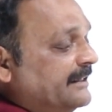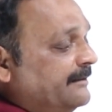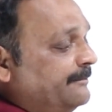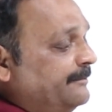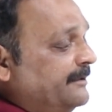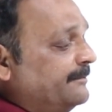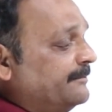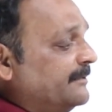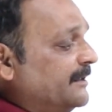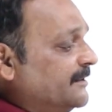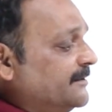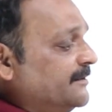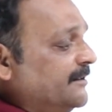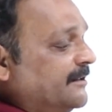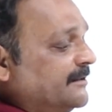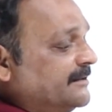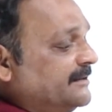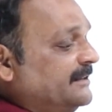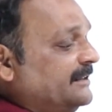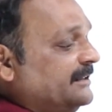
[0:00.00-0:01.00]
beam does
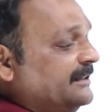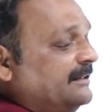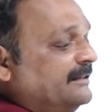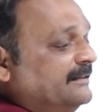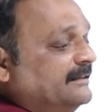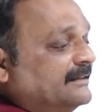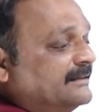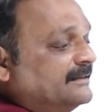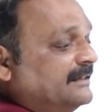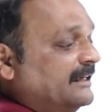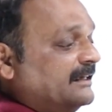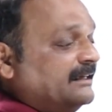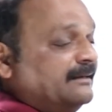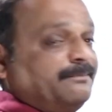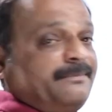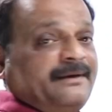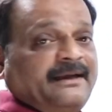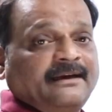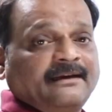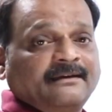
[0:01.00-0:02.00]
not see this like a
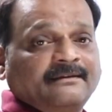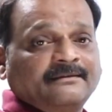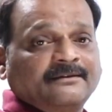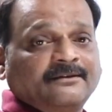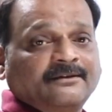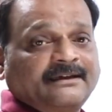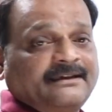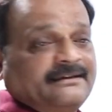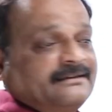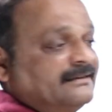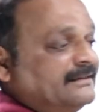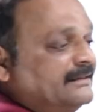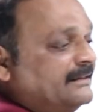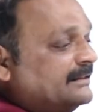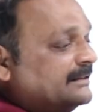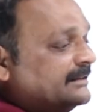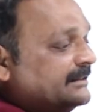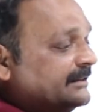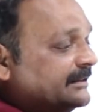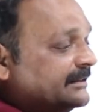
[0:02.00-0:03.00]
pen. Okay, it
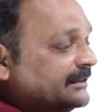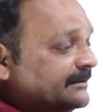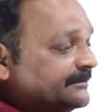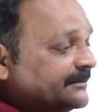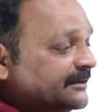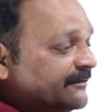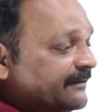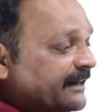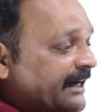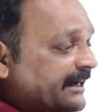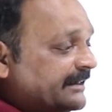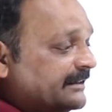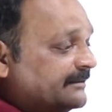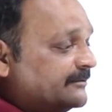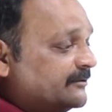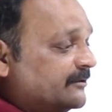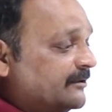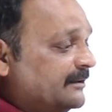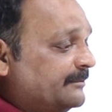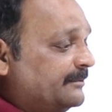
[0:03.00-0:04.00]
sees in terms of
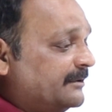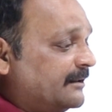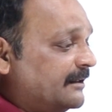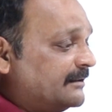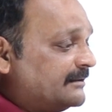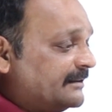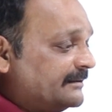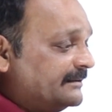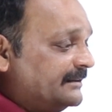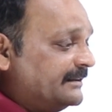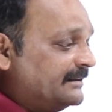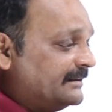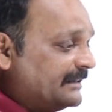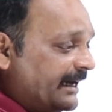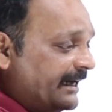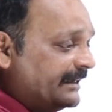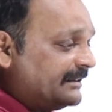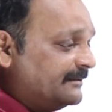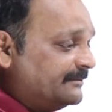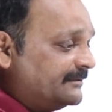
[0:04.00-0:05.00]
atoms only because its
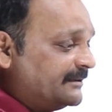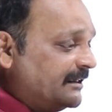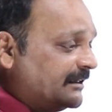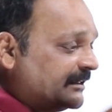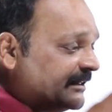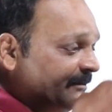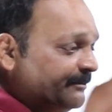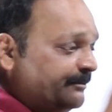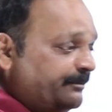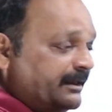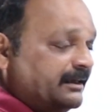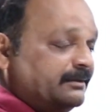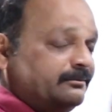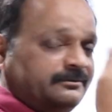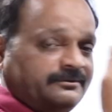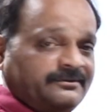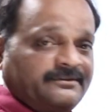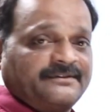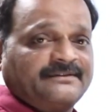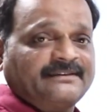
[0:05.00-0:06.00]
atoms are
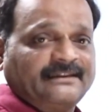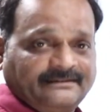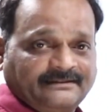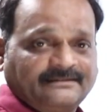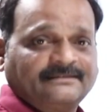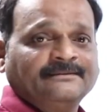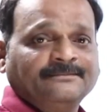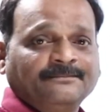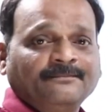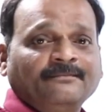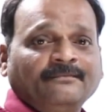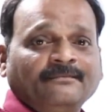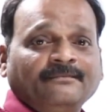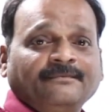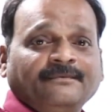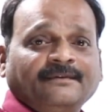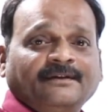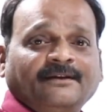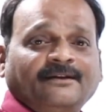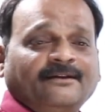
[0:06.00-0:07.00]
comparable to its size.
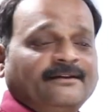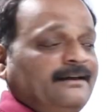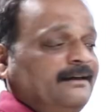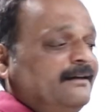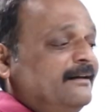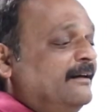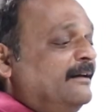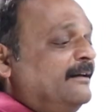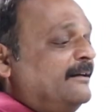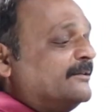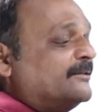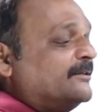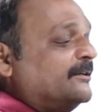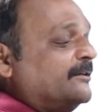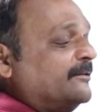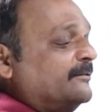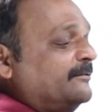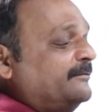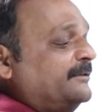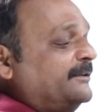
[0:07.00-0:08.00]
Okay,
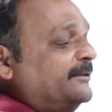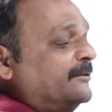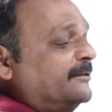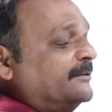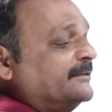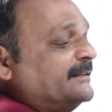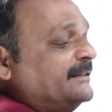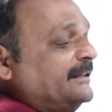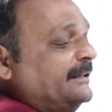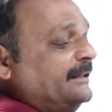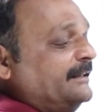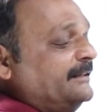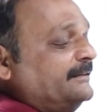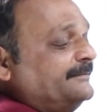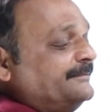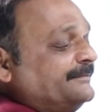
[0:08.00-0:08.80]
so we don't see